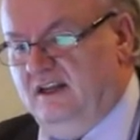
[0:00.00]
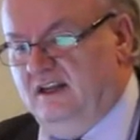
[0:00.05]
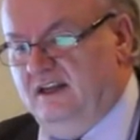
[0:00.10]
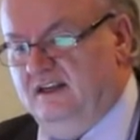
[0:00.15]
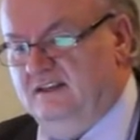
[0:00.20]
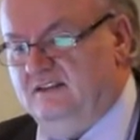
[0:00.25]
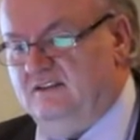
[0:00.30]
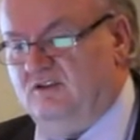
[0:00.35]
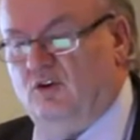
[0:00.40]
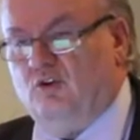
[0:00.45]

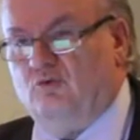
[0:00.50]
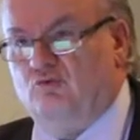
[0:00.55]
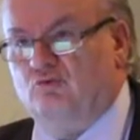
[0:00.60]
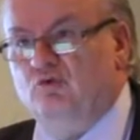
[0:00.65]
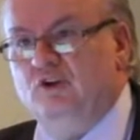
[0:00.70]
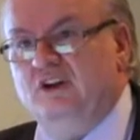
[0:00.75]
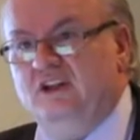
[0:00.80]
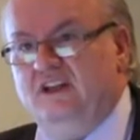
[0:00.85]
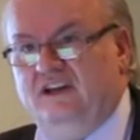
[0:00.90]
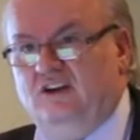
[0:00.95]
is a
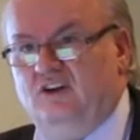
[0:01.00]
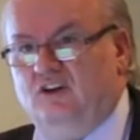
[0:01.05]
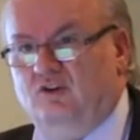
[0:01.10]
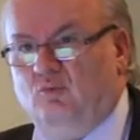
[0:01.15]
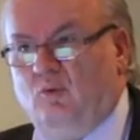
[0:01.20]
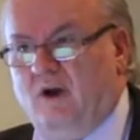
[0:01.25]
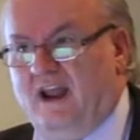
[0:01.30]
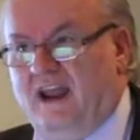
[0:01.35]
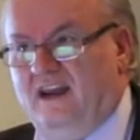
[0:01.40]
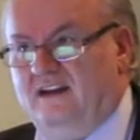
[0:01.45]
really
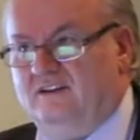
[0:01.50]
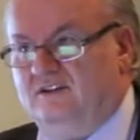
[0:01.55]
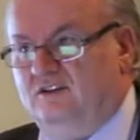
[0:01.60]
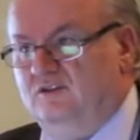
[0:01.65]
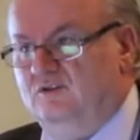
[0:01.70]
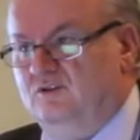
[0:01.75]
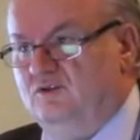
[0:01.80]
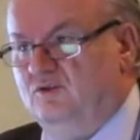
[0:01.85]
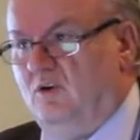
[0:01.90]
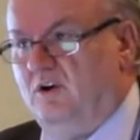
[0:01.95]
good way
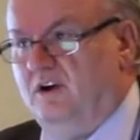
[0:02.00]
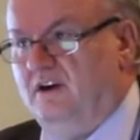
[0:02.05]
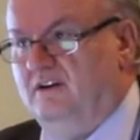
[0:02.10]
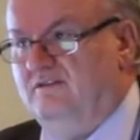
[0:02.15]
to sort